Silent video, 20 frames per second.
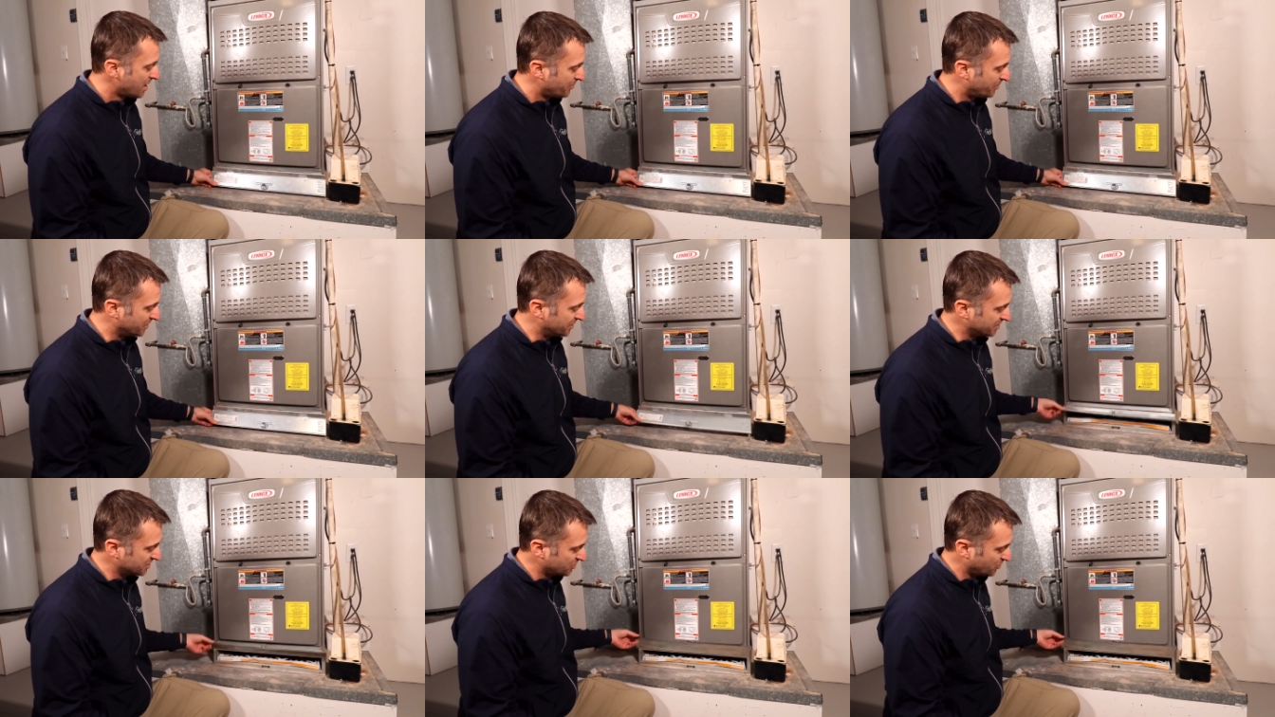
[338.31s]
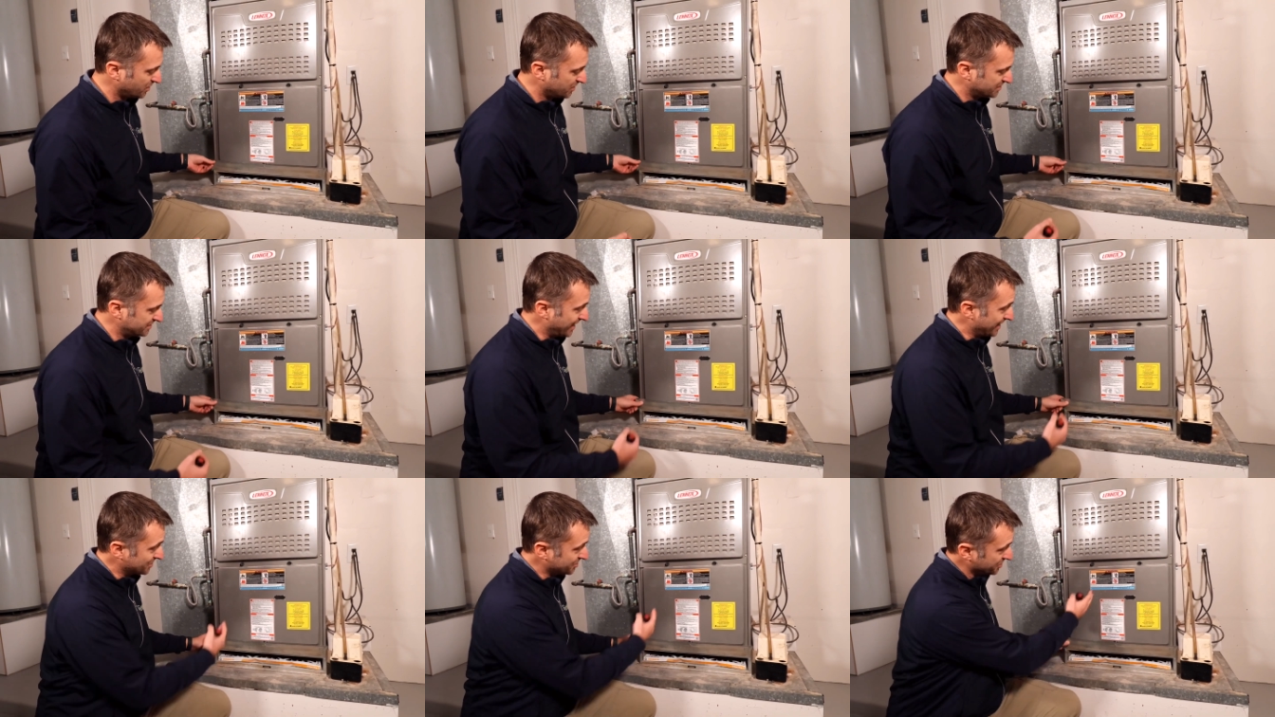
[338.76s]
but this one
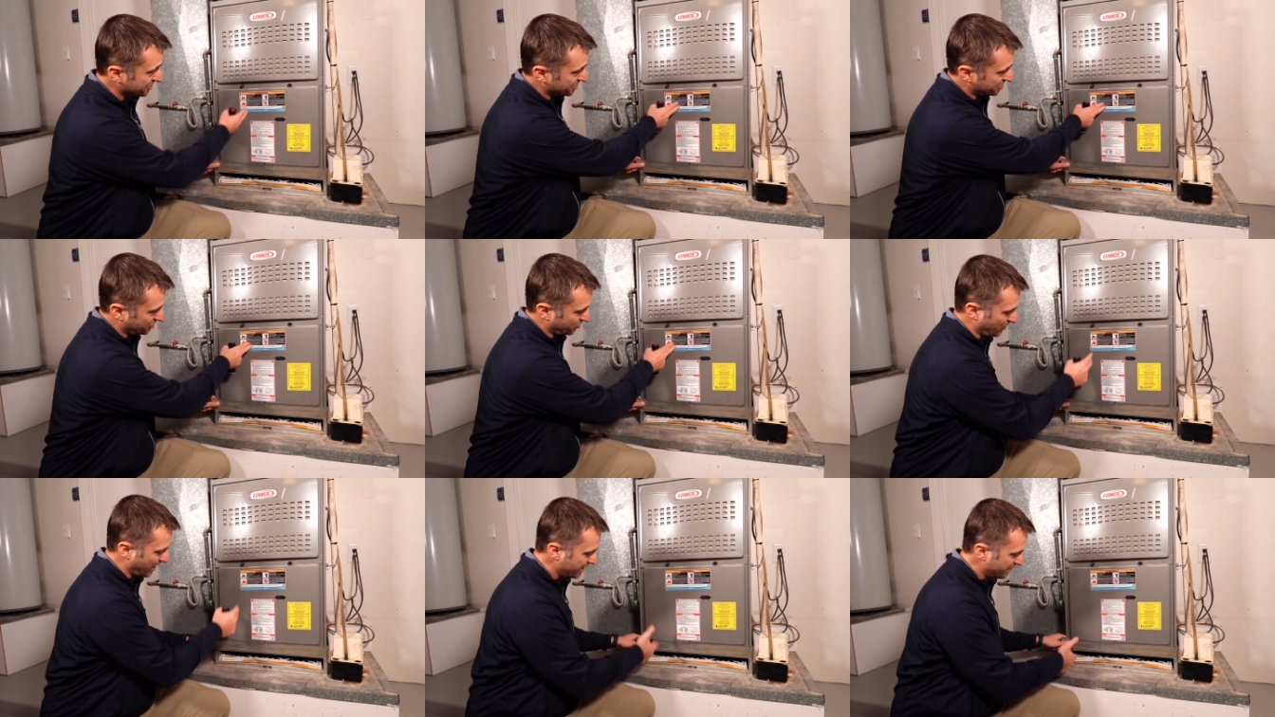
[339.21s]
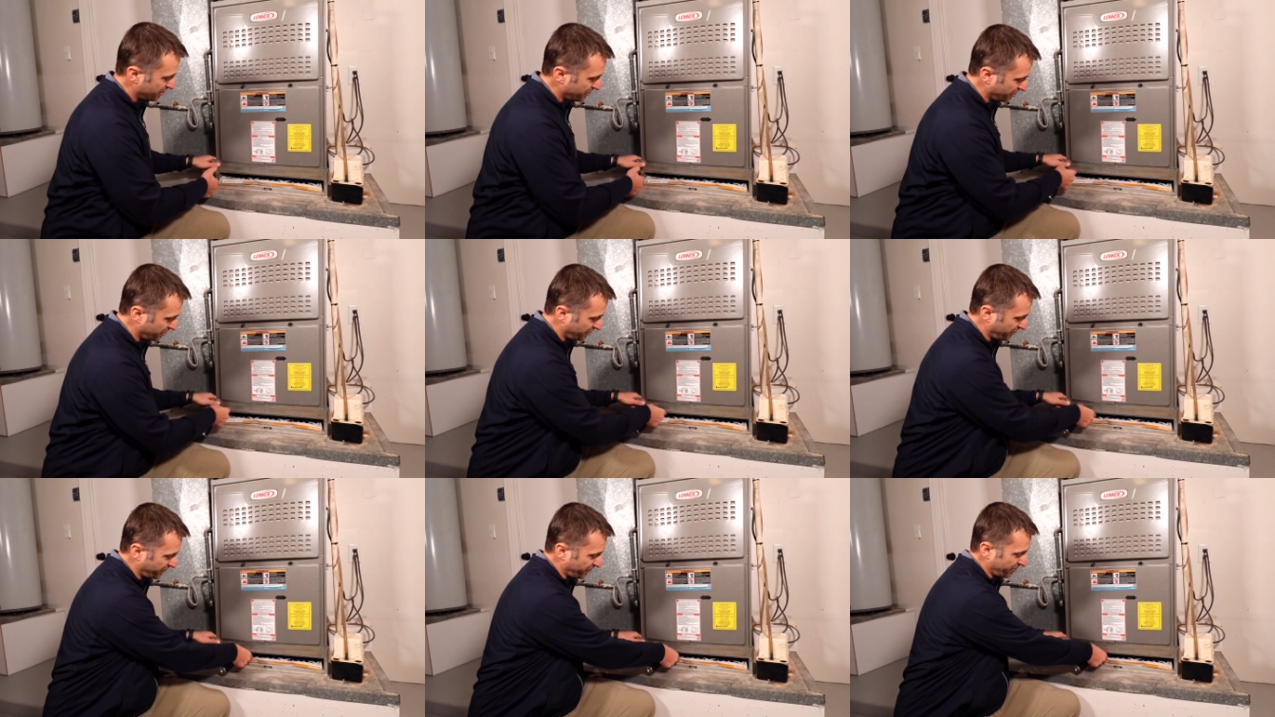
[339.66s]
is actually just right
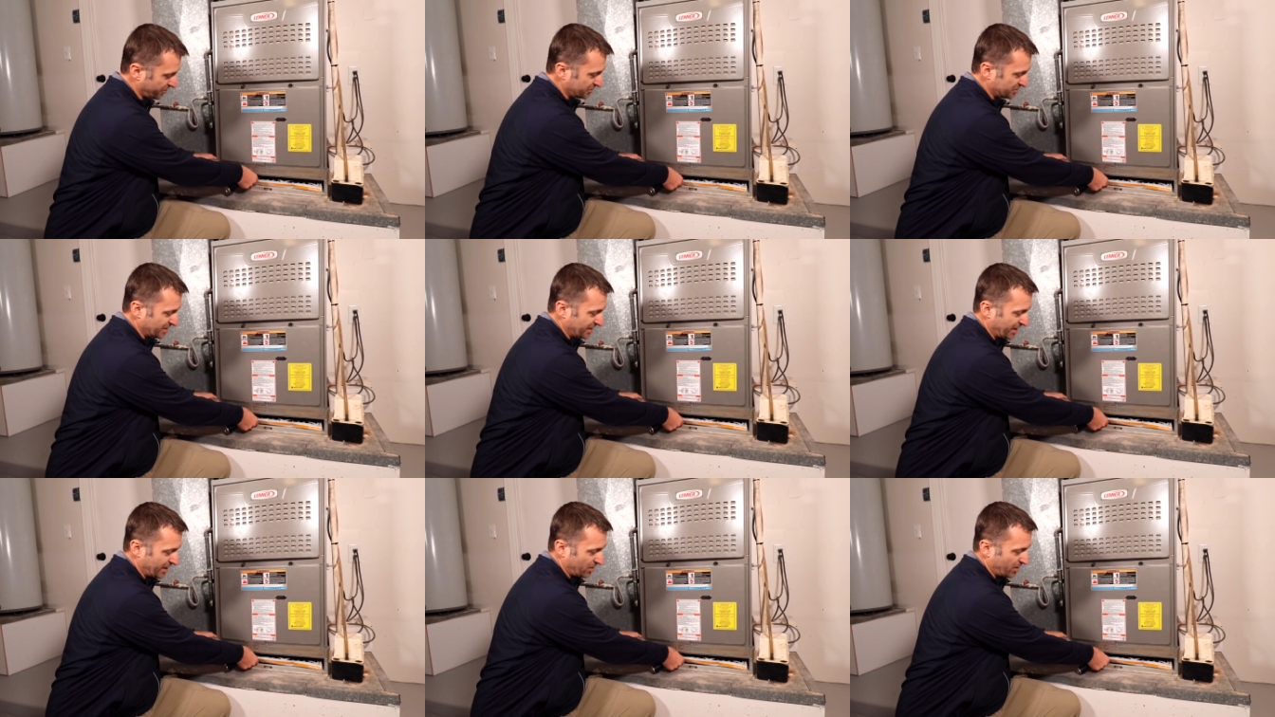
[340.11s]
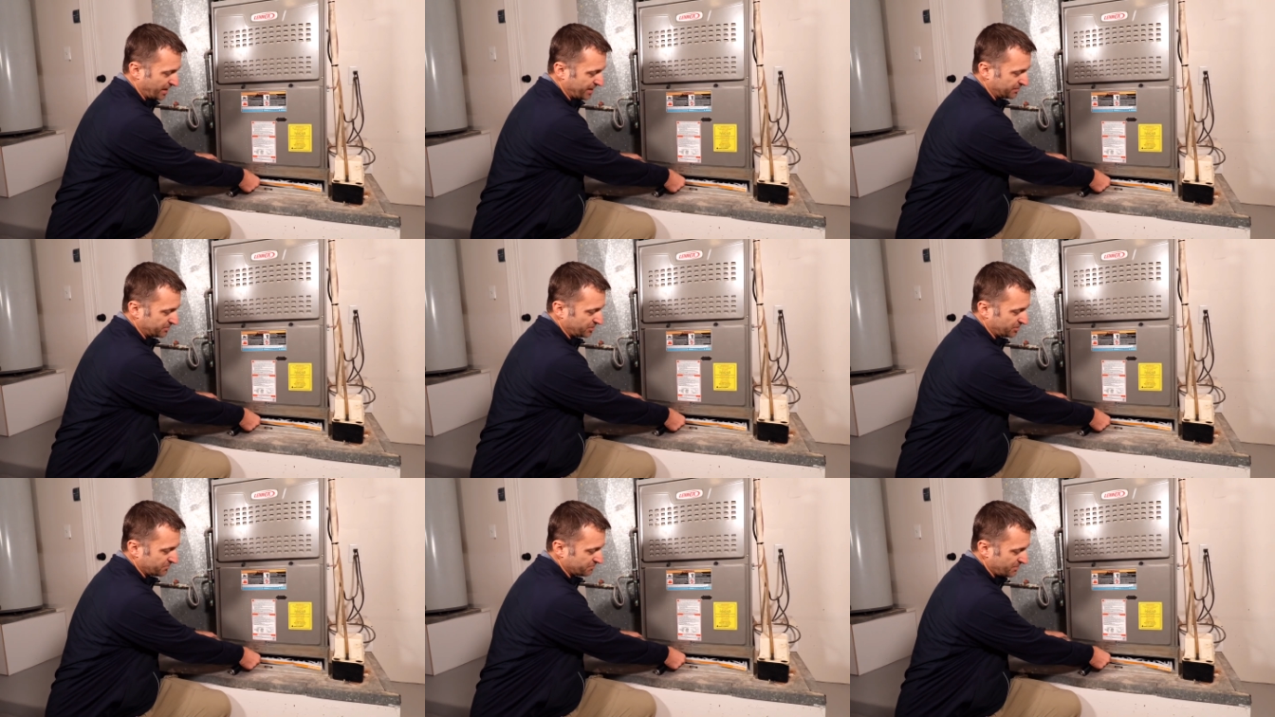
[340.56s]
under the furnace and air
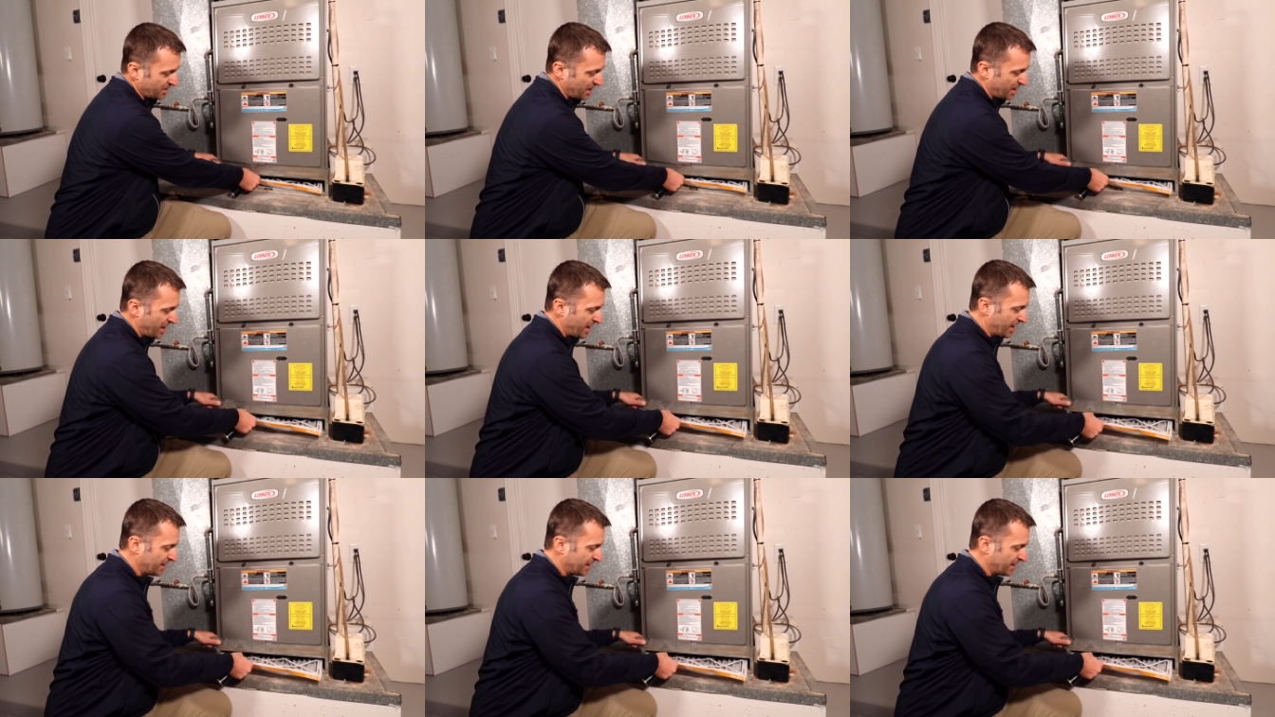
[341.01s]
handler.